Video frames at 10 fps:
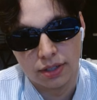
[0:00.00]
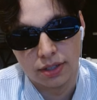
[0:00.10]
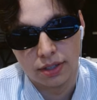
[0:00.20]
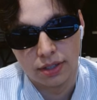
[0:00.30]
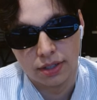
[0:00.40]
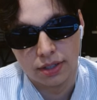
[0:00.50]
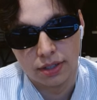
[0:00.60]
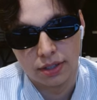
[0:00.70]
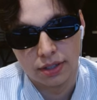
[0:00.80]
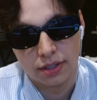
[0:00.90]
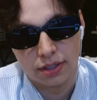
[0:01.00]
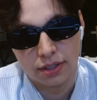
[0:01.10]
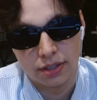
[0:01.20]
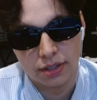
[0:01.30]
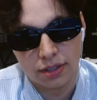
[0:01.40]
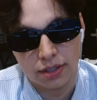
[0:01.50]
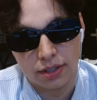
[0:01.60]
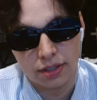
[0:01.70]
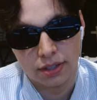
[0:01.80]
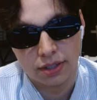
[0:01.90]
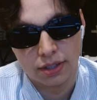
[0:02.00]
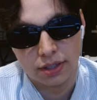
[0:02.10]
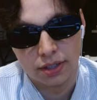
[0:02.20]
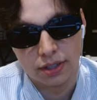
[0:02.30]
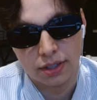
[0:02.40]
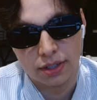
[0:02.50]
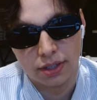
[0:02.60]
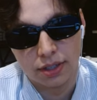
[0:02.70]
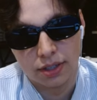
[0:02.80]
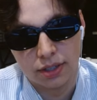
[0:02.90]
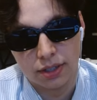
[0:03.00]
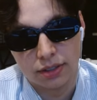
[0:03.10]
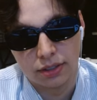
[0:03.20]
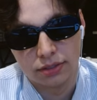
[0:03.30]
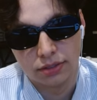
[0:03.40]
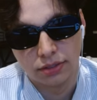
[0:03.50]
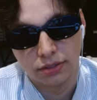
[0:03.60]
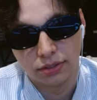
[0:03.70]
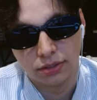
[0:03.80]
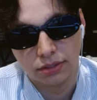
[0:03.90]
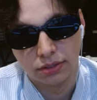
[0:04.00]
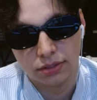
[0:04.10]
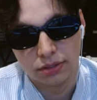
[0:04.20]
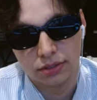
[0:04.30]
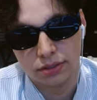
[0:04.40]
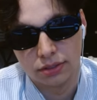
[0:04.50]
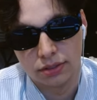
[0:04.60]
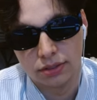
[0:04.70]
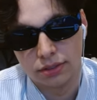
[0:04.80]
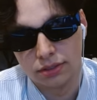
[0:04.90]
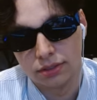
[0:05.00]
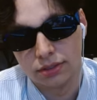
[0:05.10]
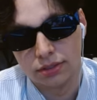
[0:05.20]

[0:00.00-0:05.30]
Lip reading: (silent)